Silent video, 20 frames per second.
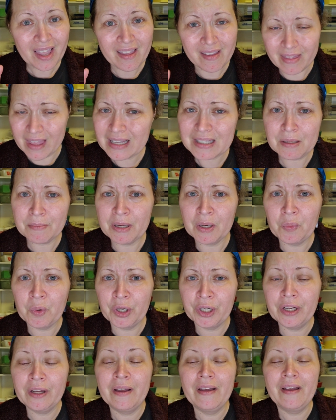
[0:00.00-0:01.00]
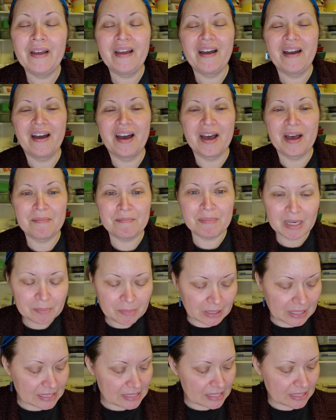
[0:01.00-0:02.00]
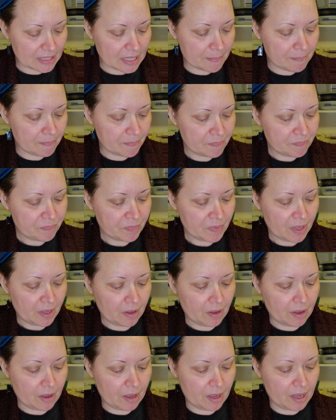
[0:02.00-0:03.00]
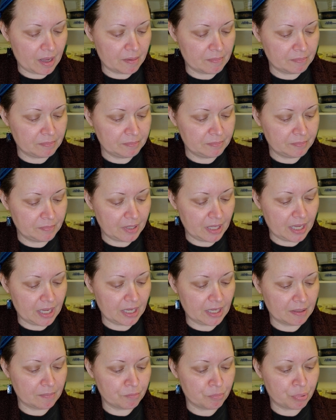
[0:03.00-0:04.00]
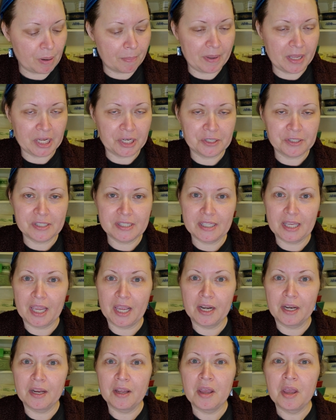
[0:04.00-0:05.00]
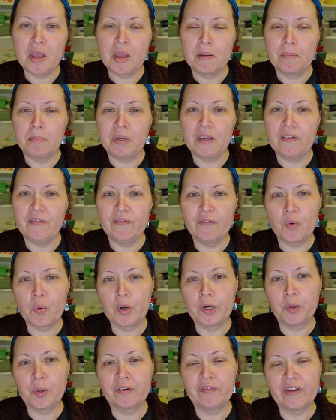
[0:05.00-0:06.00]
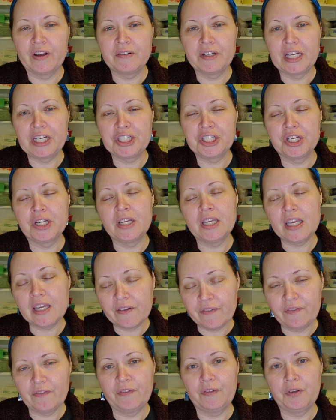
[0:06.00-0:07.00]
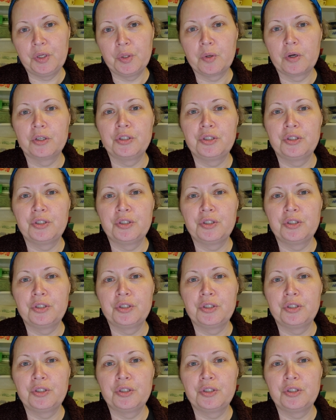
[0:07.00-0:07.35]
That's a big word. Minimalizing them and prepping your skin before your foundation. If you are